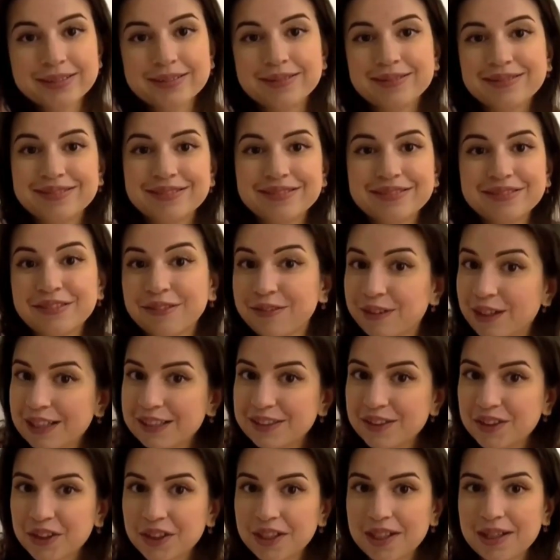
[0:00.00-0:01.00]

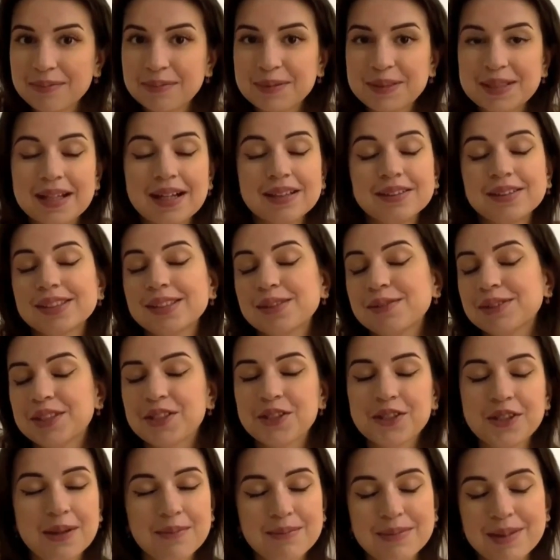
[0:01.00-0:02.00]
friendships, I just wish them
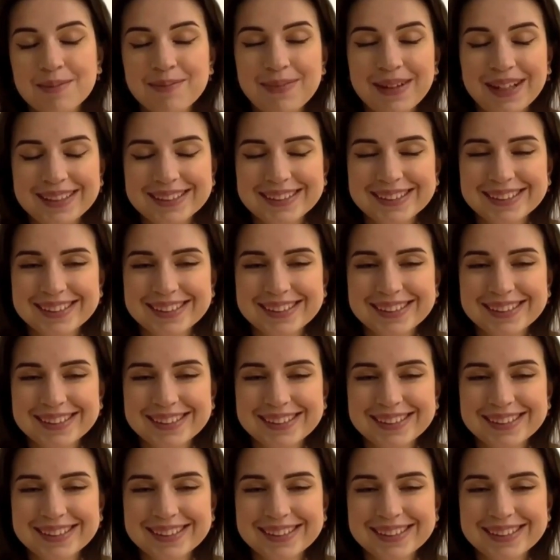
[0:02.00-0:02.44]
the best.